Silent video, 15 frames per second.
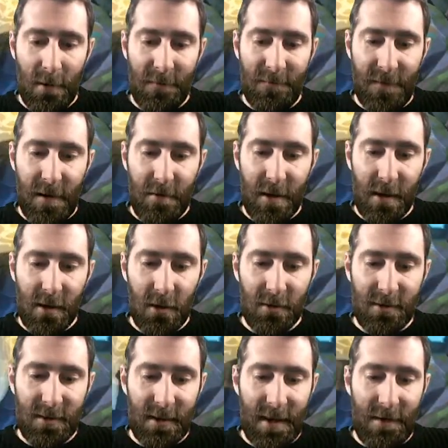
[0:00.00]
We're very
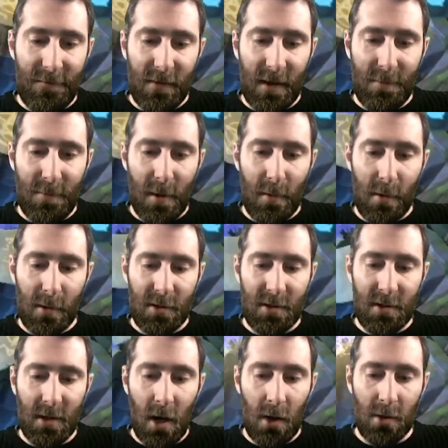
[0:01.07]
close to leveling, but we will
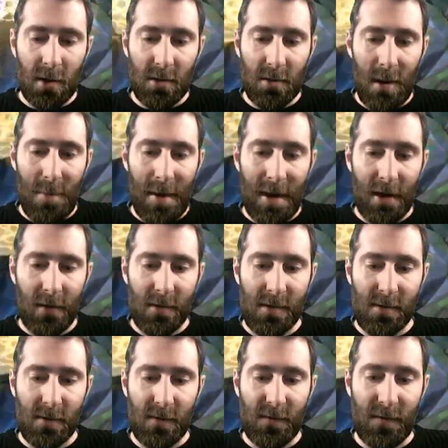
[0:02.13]
just hold on to our mana
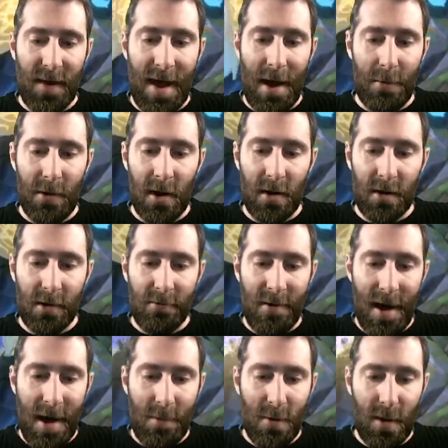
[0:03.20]
crystals for now. We're not going to
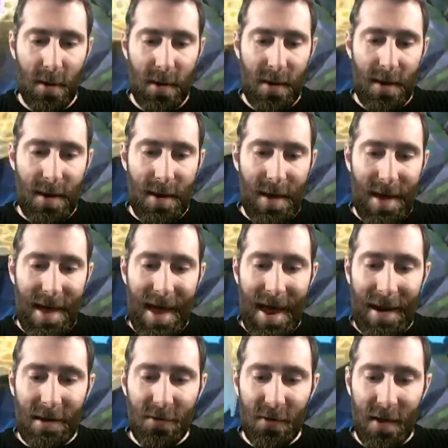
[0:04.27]
grab
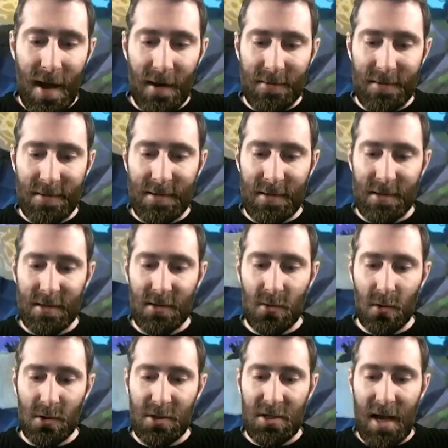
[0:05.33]
anything else that's in a
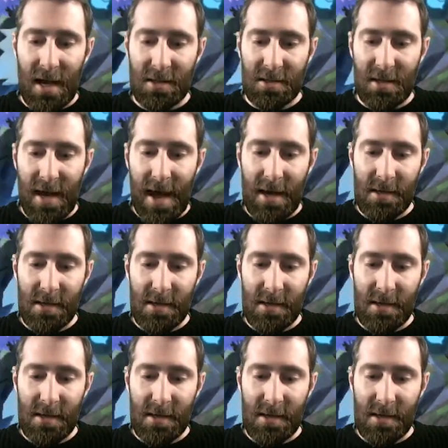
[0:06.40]
store just